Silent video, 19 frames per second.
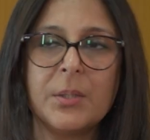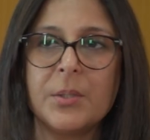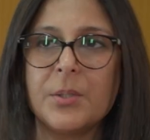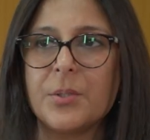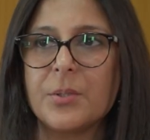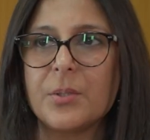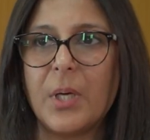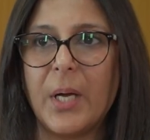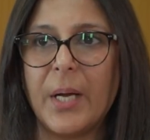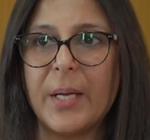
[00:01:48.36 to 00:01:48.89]

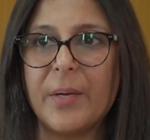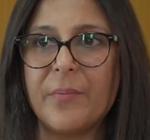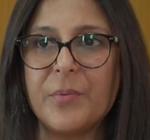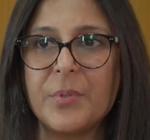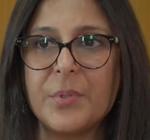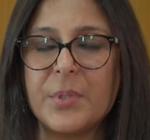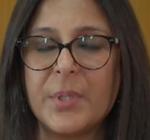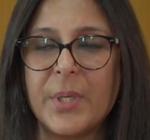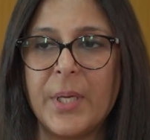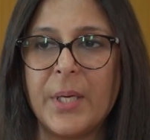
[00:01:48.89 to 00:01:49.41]
So I have
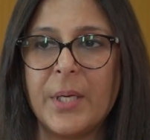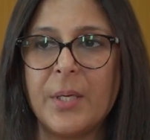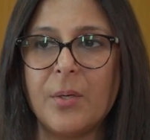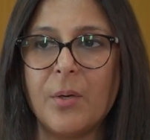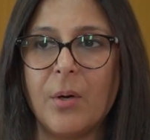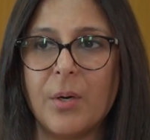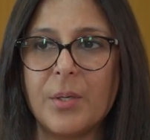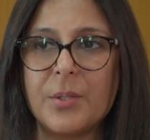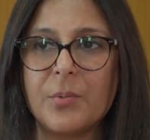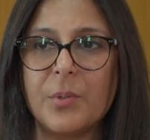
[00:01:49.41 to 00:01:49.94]
to say,
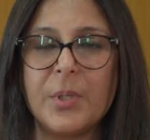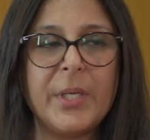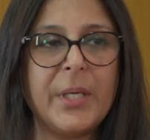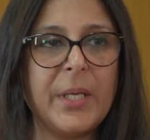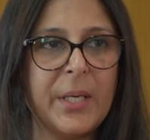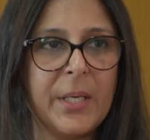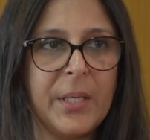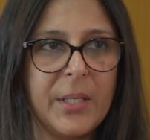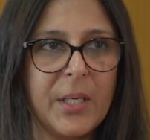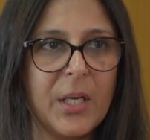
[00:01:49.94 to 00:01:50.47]
not only
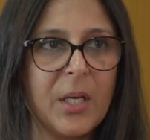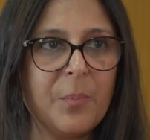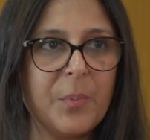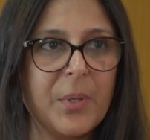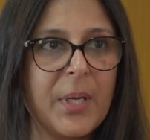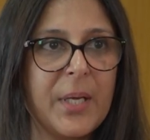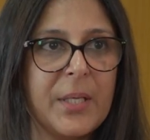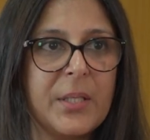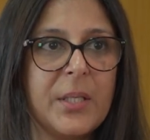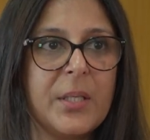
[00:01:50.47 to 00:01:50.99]
India,
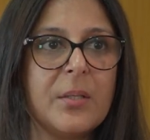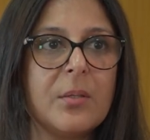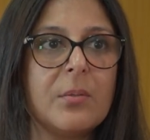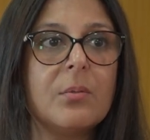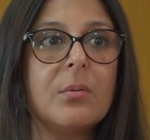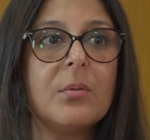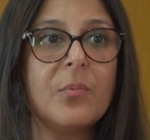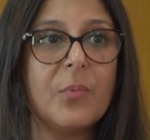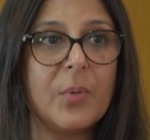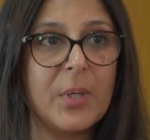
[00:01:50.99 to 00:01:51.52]
but I think the
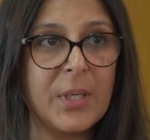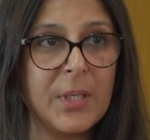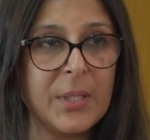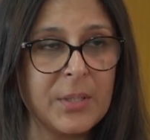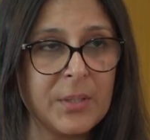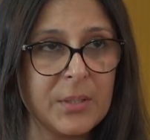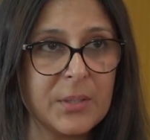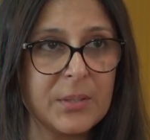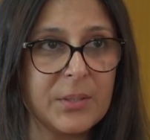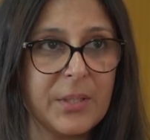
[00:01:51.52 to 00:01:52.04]
whole
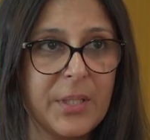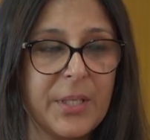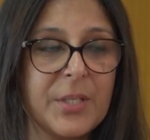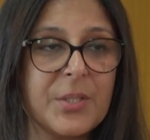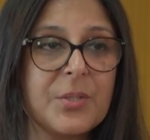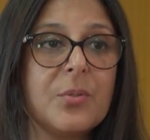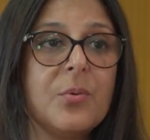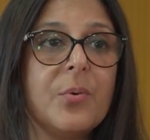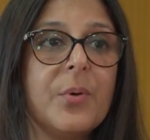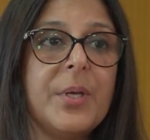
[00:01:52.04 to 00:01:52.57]
world
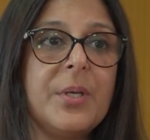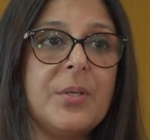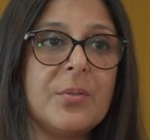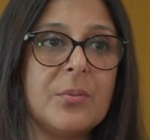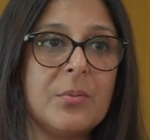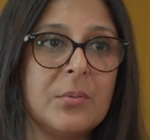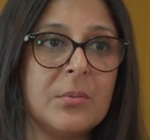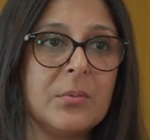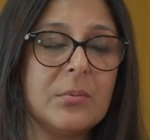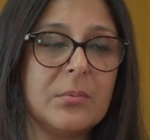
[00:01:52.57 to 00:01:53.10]
is going
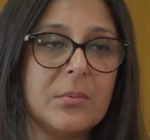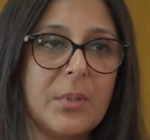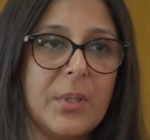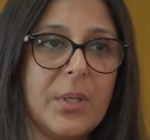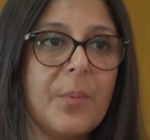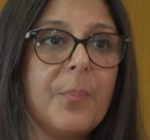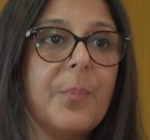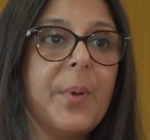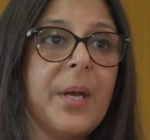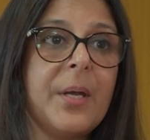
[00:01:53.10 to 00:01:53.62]
to
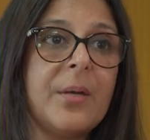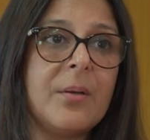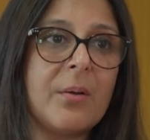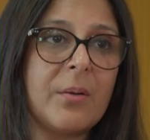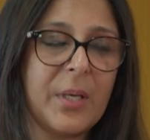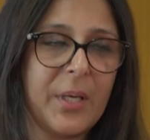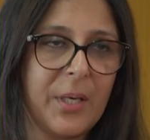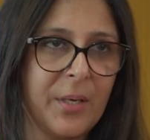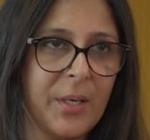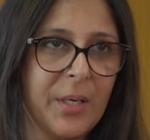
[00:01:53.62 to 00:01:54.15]
depend
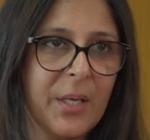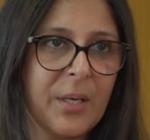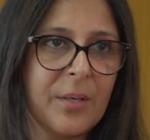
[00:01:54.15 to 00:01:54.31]
on India